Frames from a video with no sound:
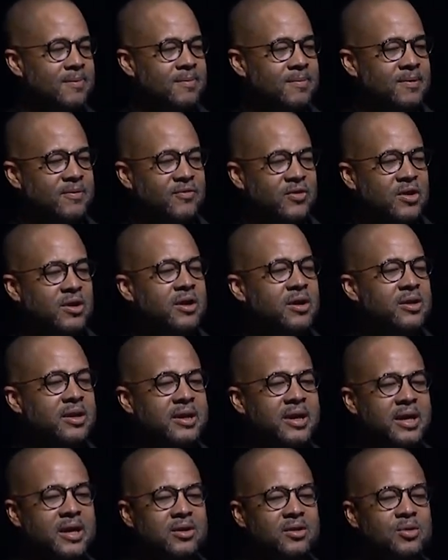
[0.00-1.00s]
If you're here
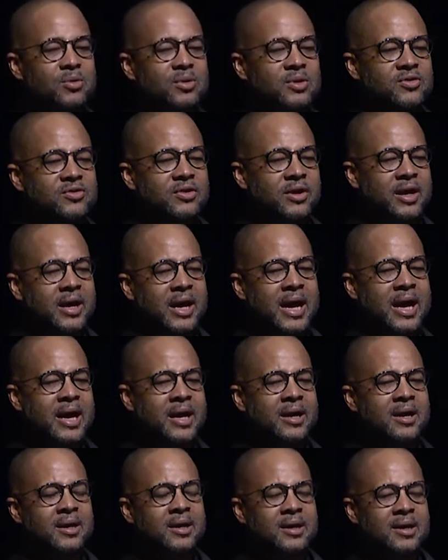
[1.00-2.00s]
today and you would say,
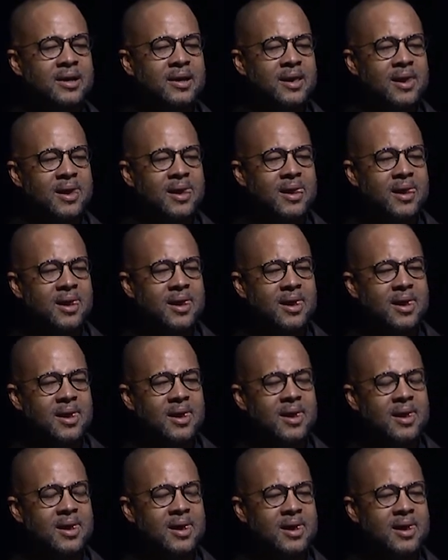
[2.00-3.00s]

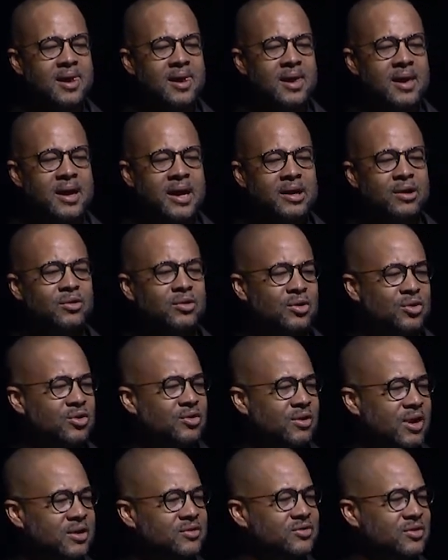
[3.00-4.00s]
I don't know
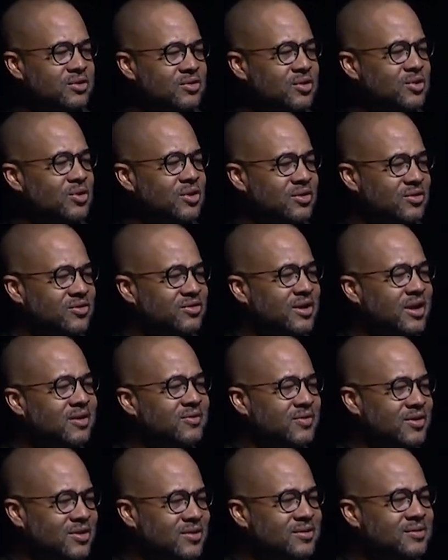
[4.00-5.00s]
Christ as Lord and Savior.